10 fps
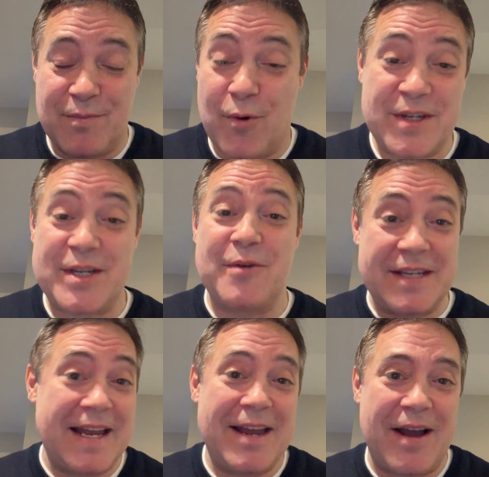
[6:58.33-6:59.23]
more so
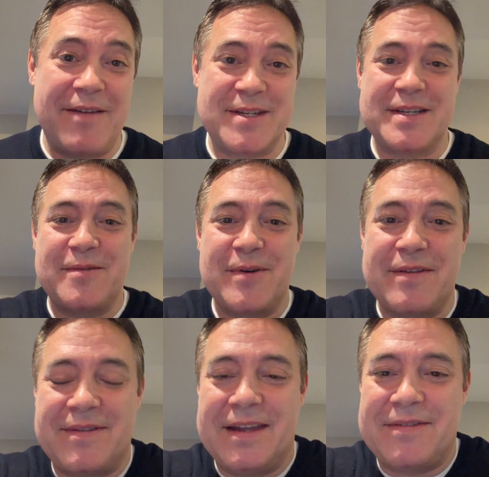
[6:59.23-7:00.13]
today, obviously,
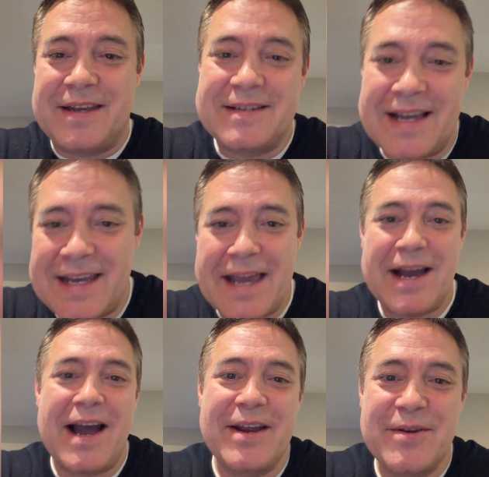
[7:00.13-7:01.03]
with things like
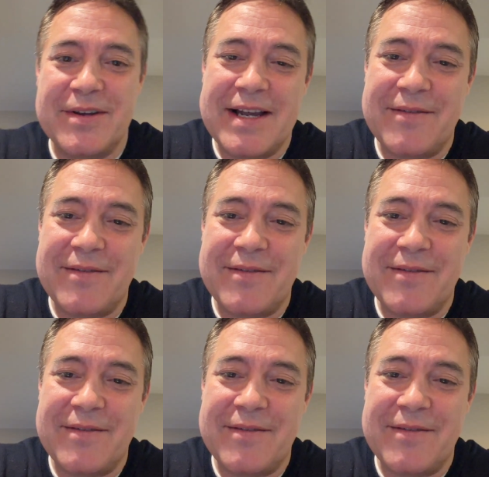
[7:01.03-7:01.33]
AI, are you going to